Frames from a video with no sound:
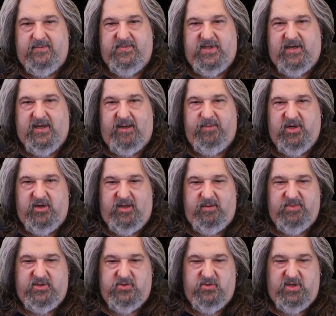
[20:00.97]
nightmare
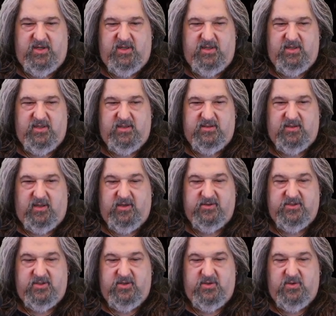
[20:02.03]
imagery is
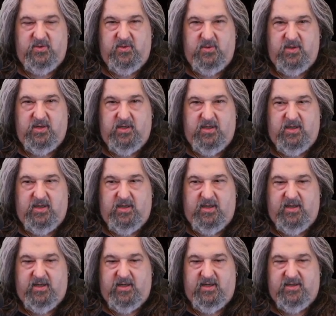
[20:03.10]
also
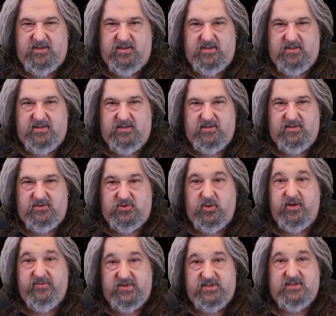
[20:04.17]
sort
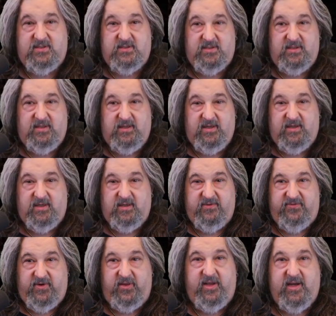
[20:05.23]
of a
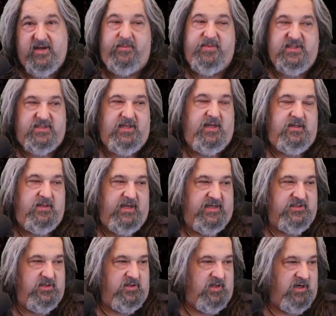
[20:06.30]
fairly common
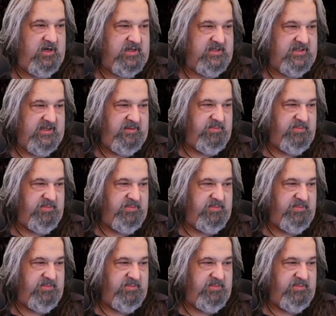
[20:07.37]
psychological archetype.